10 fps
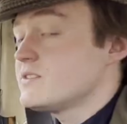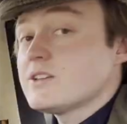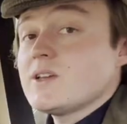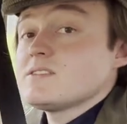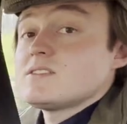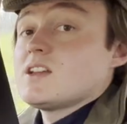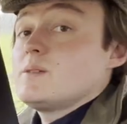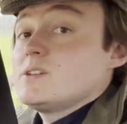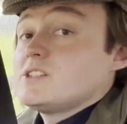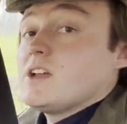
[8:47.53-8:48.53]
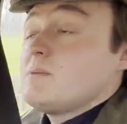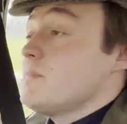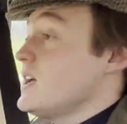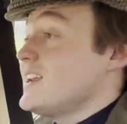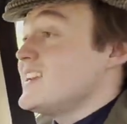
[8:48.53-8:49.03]
So has the timing chain
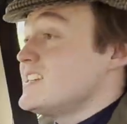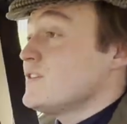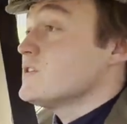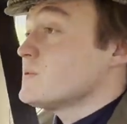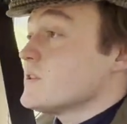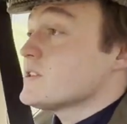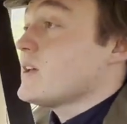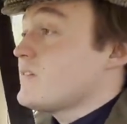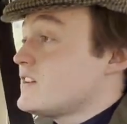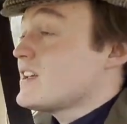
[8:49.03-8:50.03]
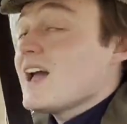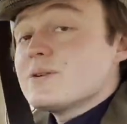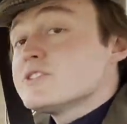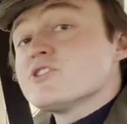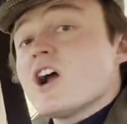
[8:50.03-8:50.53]
made any difference whatsoever to how
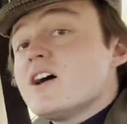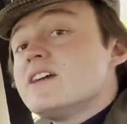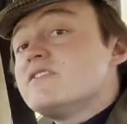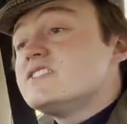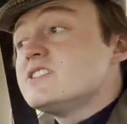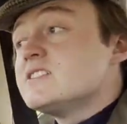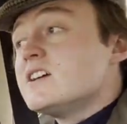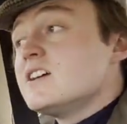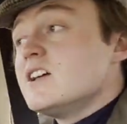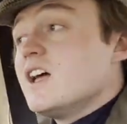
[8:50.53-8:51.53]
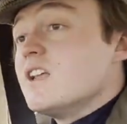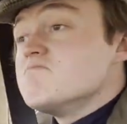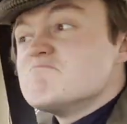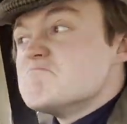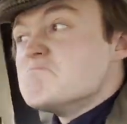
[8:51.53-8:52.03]
it drives?
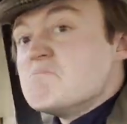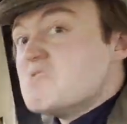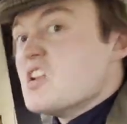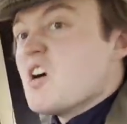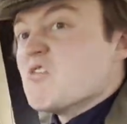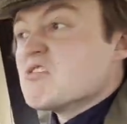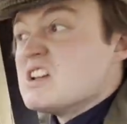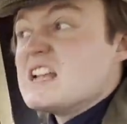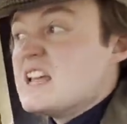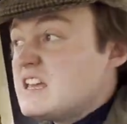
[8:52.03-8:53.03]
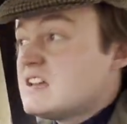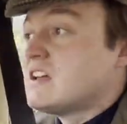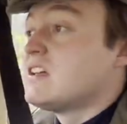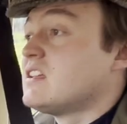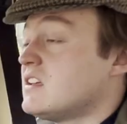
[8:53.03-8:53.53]
Not really.
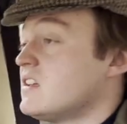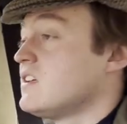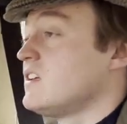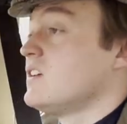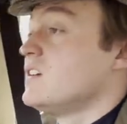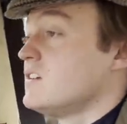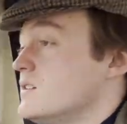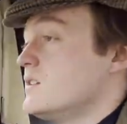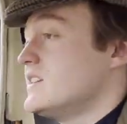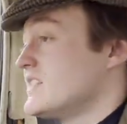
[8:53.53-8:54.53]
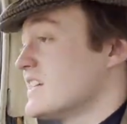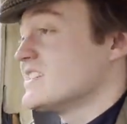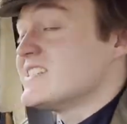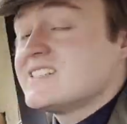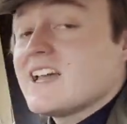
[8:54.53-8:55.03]
It does
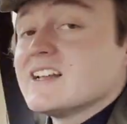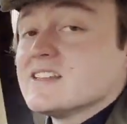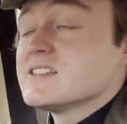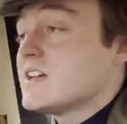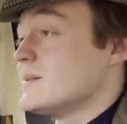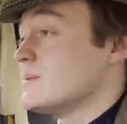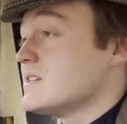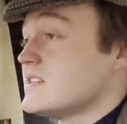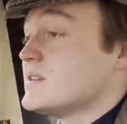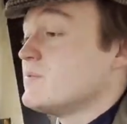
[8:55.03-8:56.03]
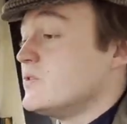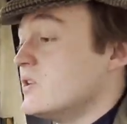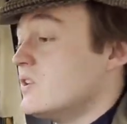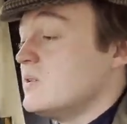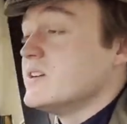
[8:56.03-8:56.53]
exactly the same as it did
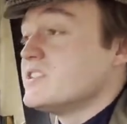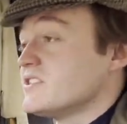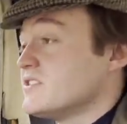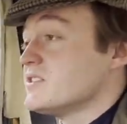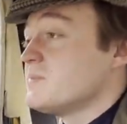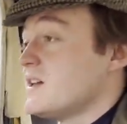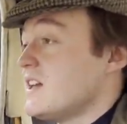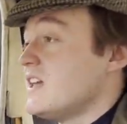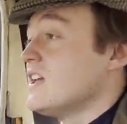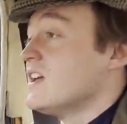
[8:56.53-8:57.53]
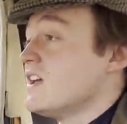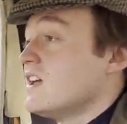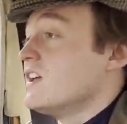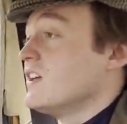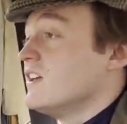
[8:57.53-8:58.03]
before, which is just be
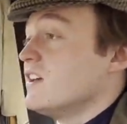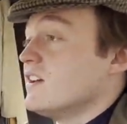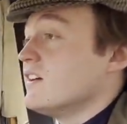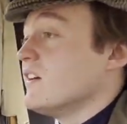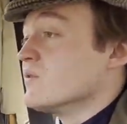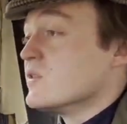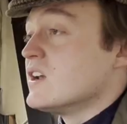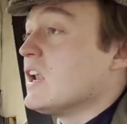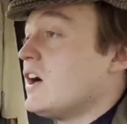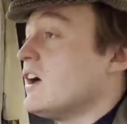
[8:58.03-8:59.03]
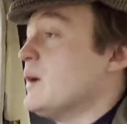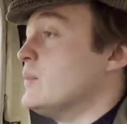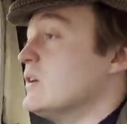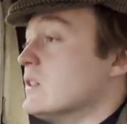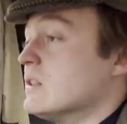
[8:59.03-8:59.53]
a
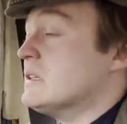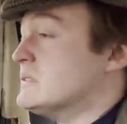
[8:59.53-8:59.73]
reliable,